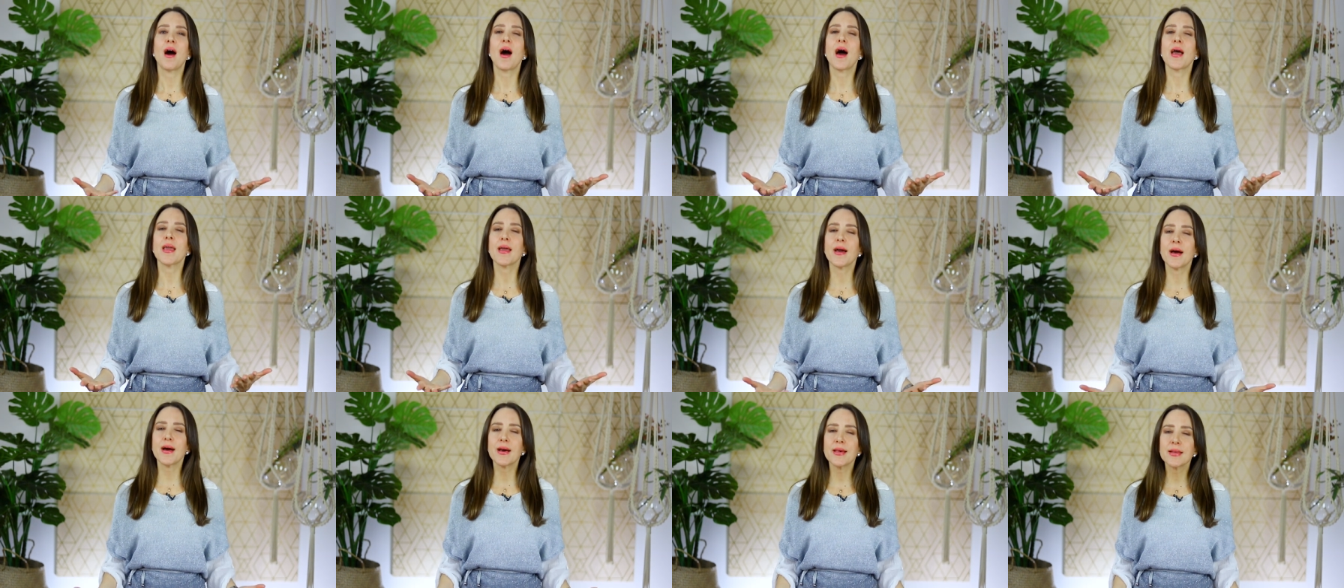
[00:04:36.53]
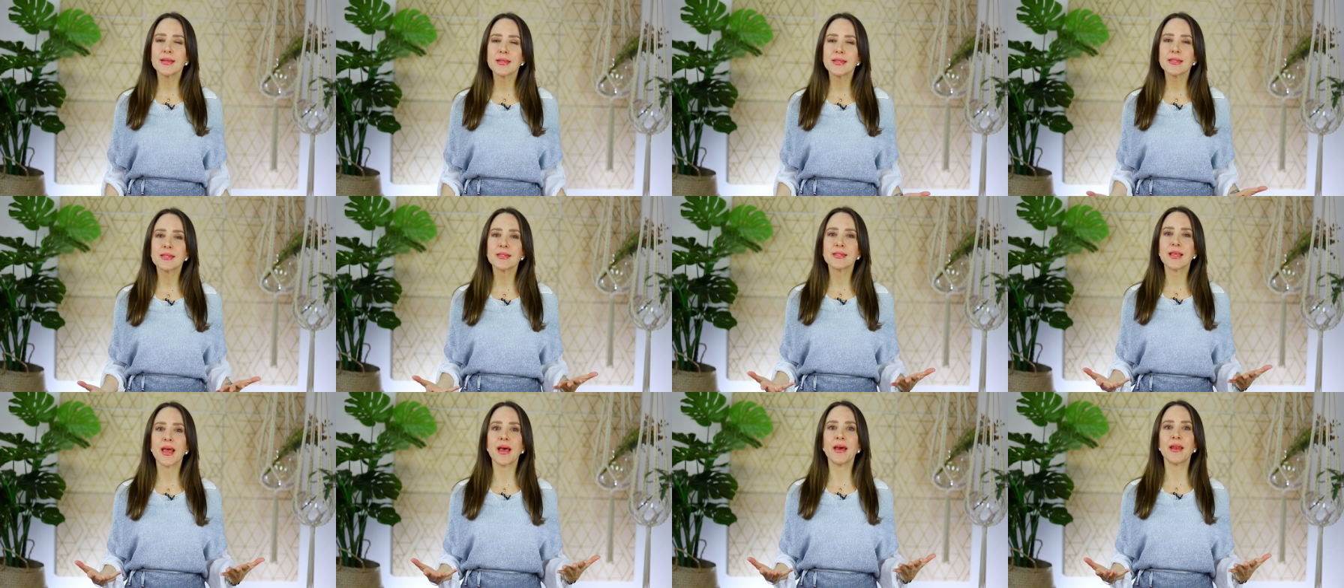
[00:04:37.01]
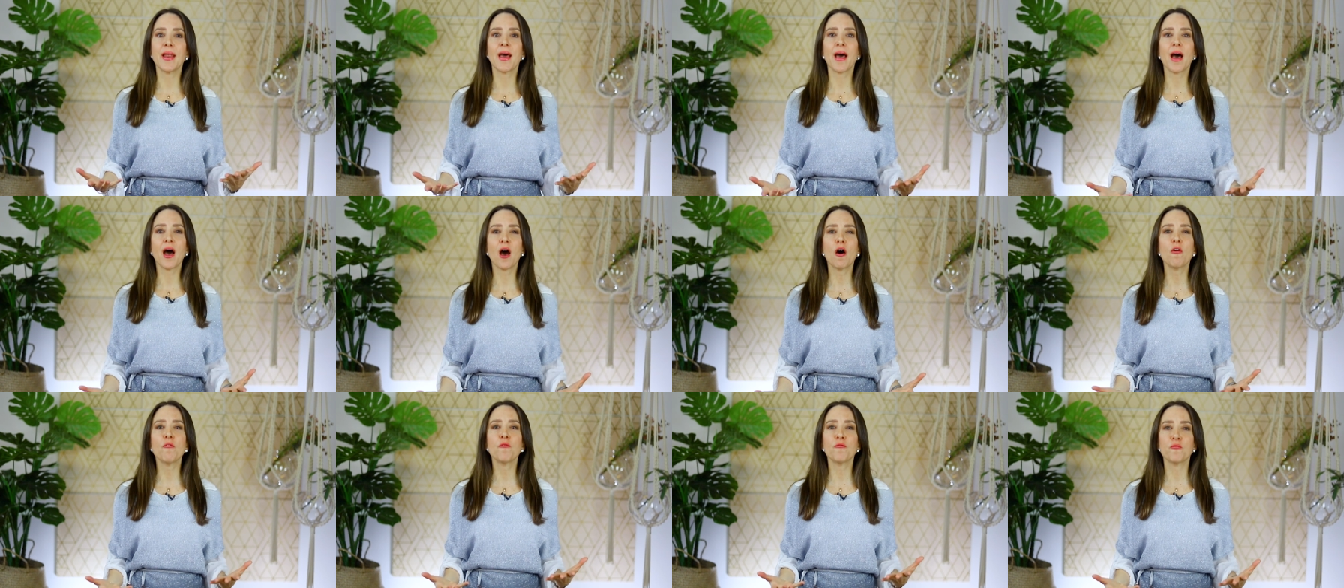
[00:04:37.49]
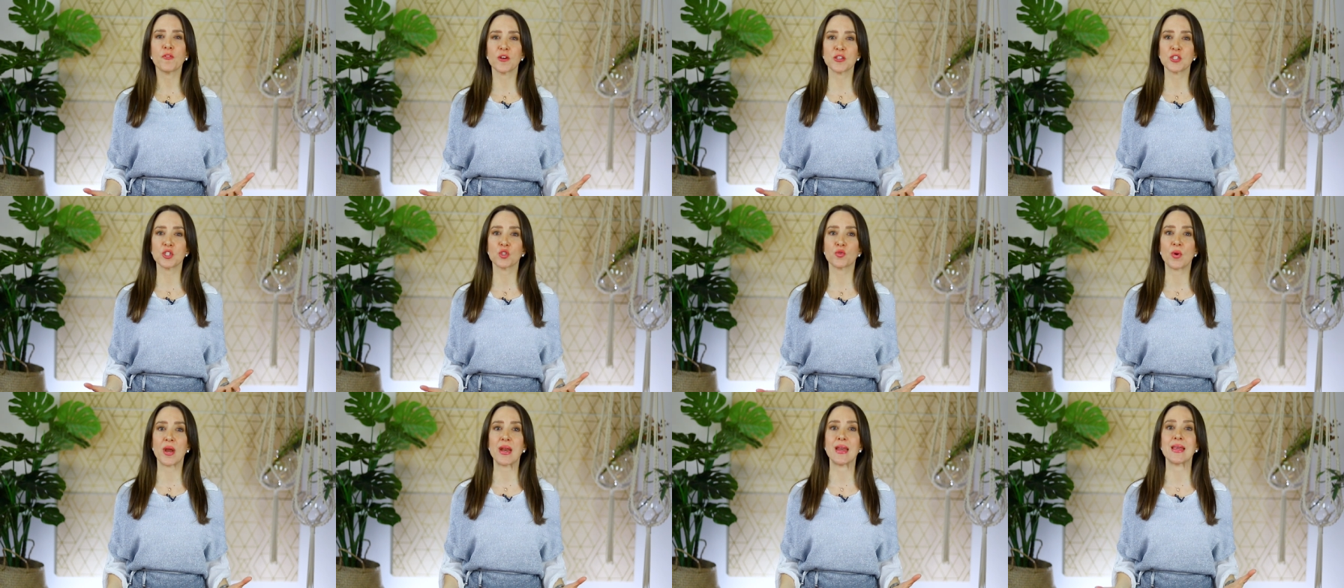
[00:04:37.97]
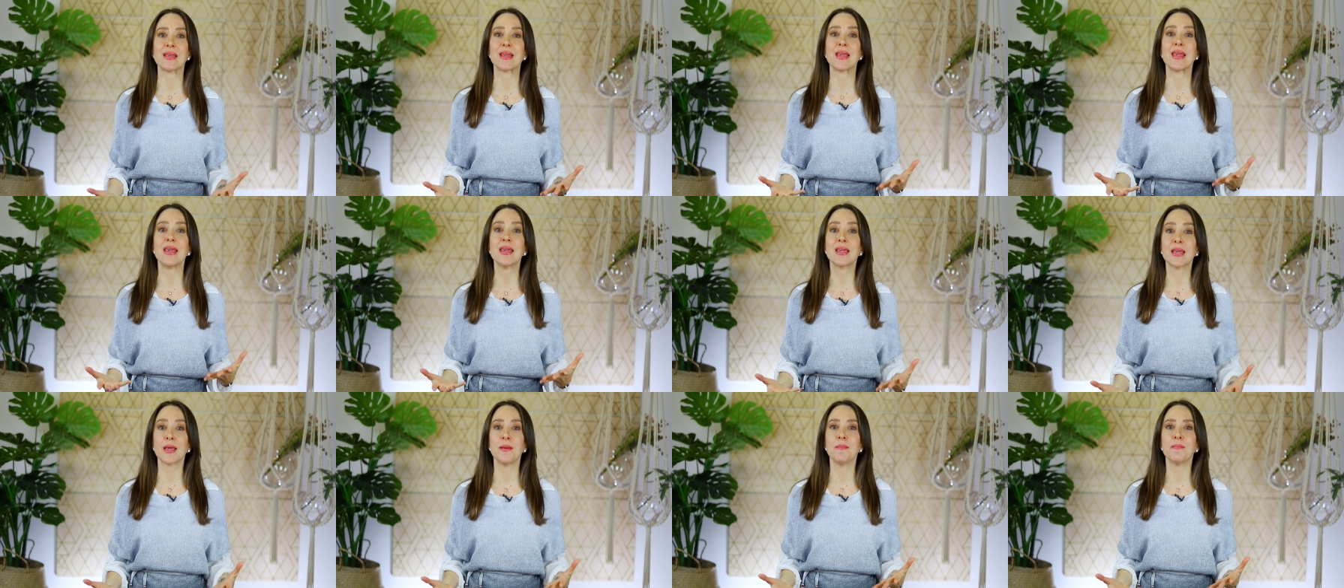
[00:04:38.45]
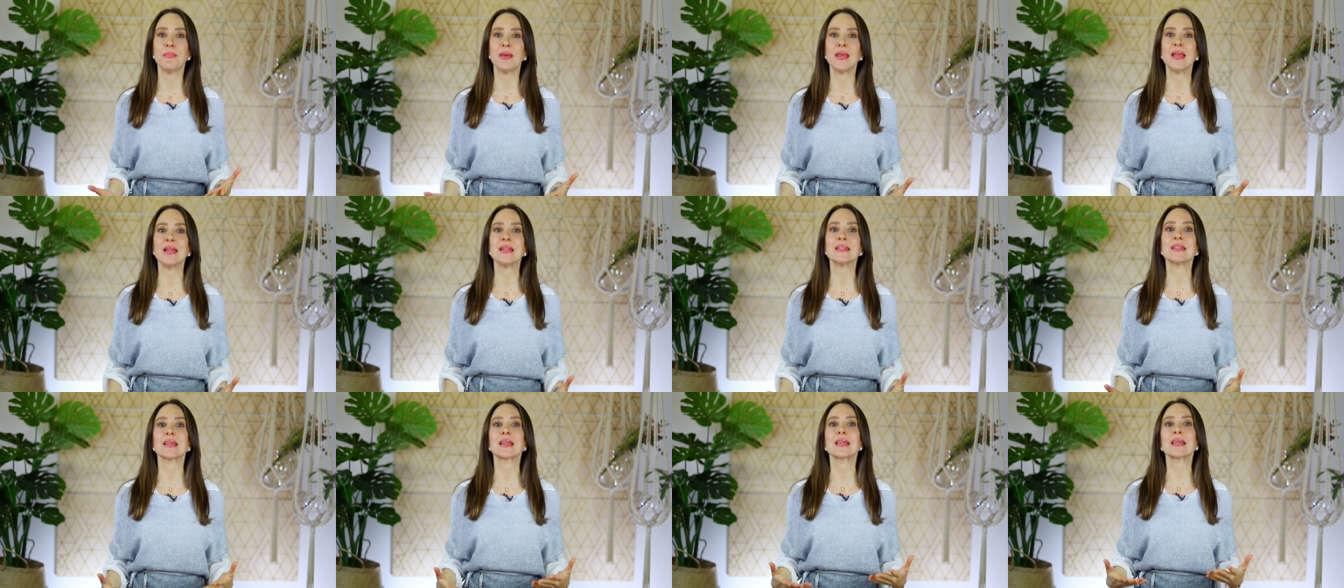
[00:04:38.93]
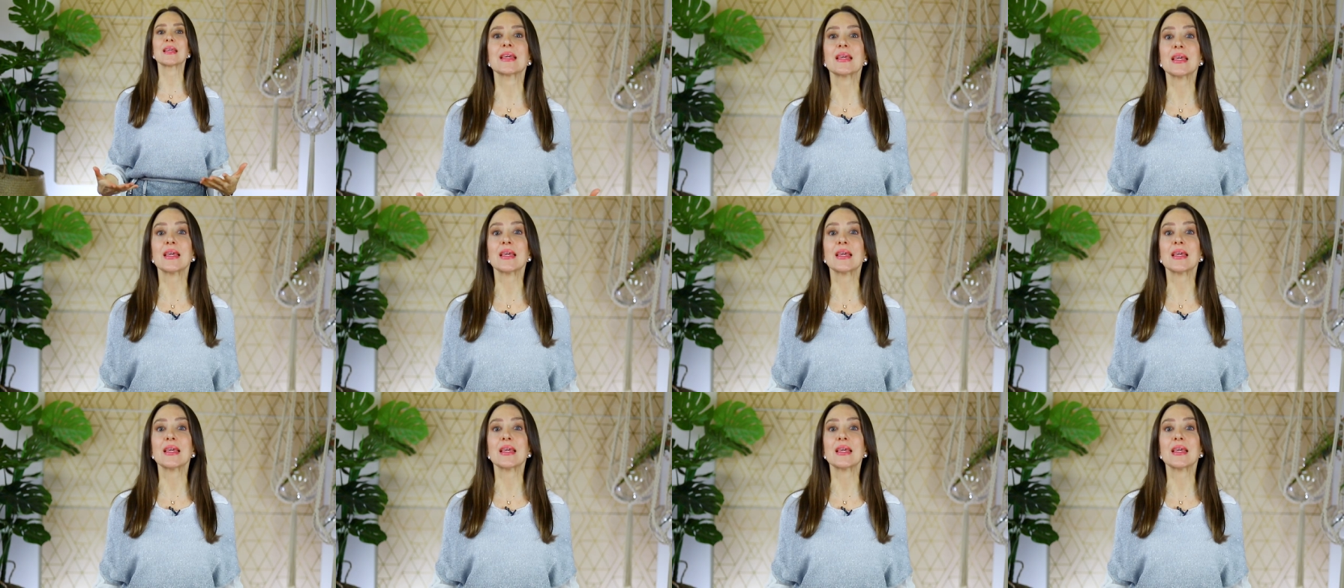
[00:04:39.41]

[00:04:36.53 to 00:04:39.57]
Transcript: I understand how frustrating it can be to